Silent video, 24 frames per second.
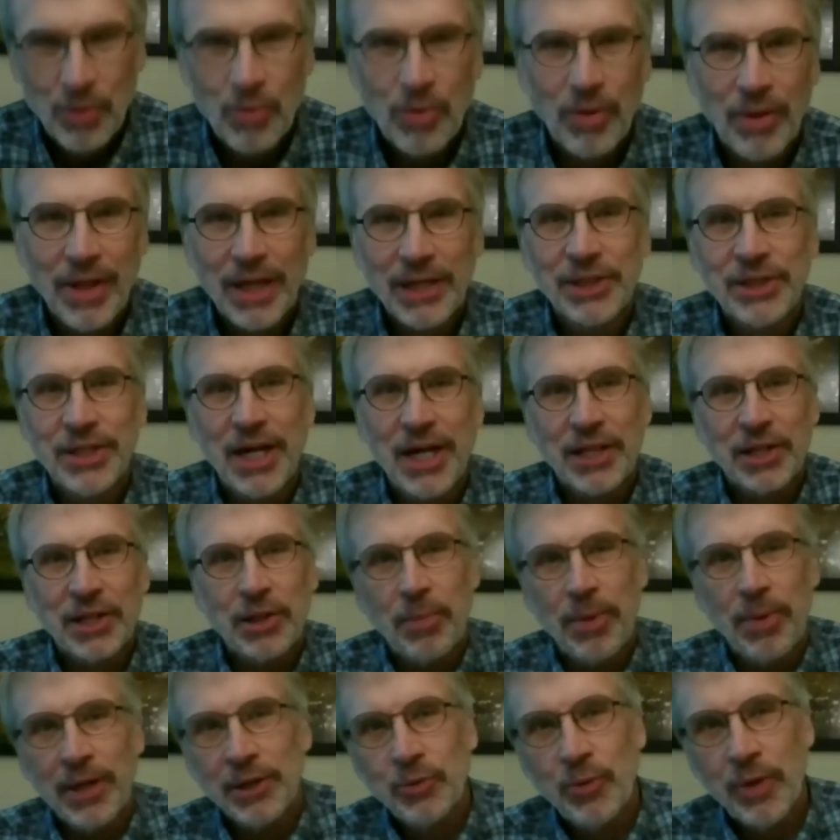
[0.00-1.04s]
Well, that's not
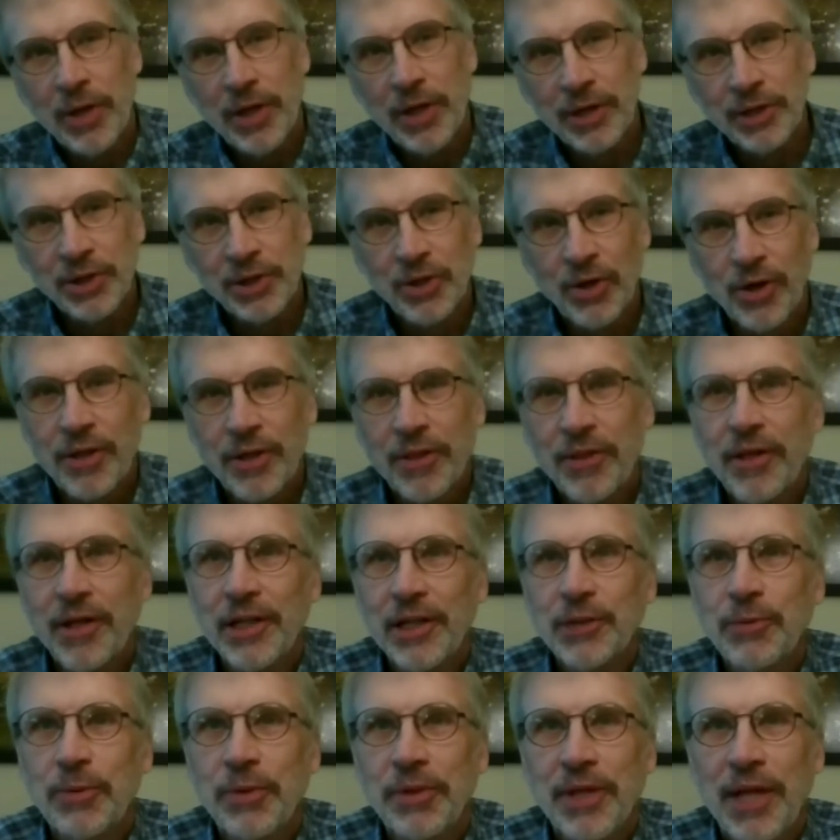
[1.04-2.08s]
the best way to start
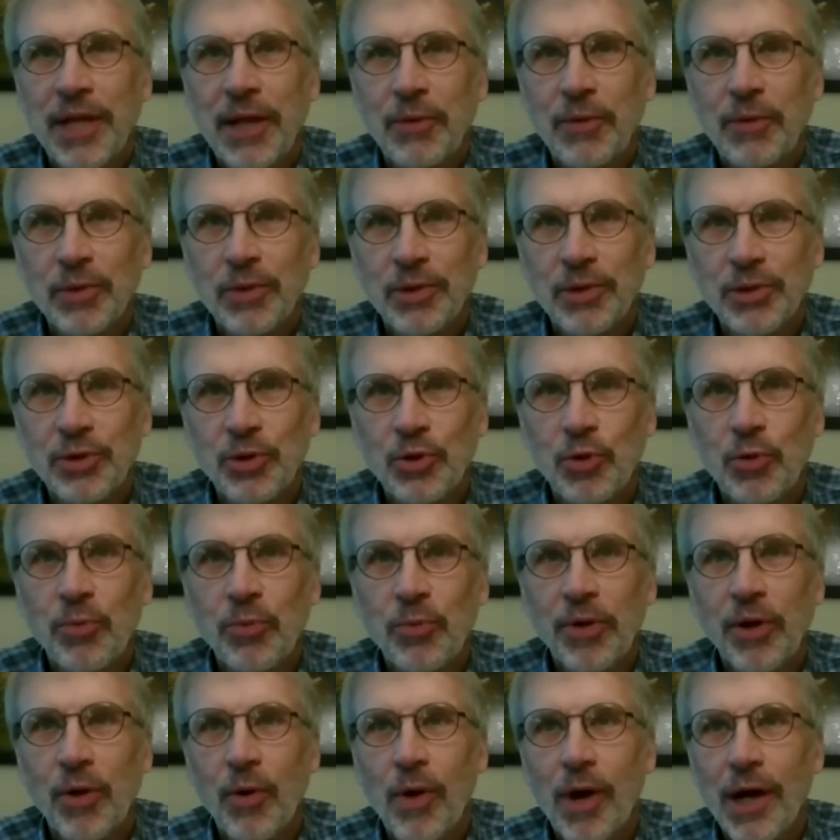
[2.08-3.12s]
things, but that's what Zoom
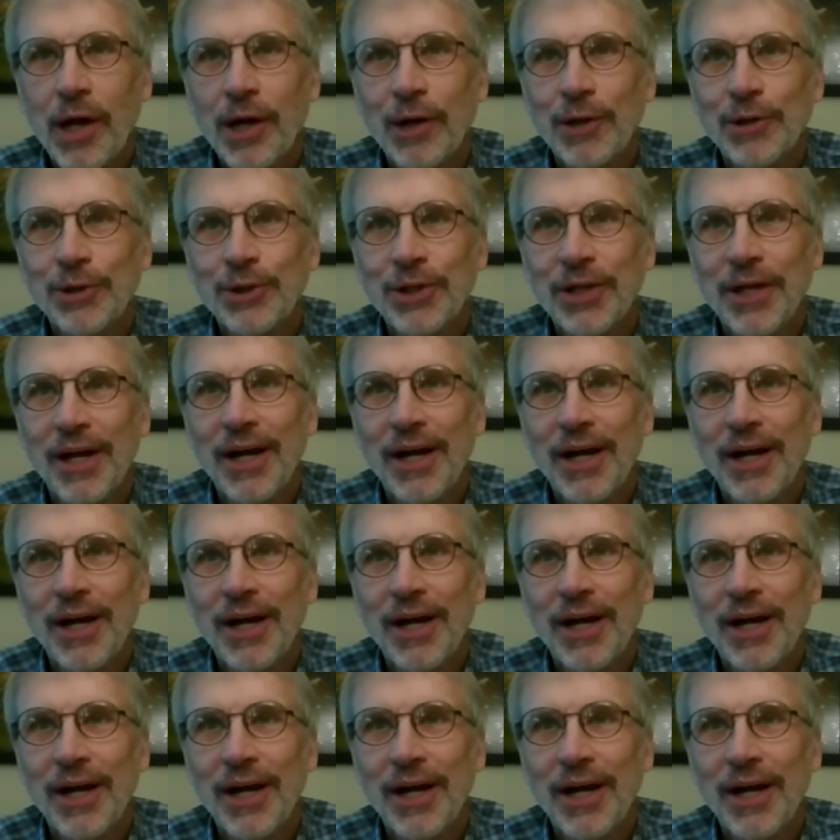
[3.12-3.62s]
requires.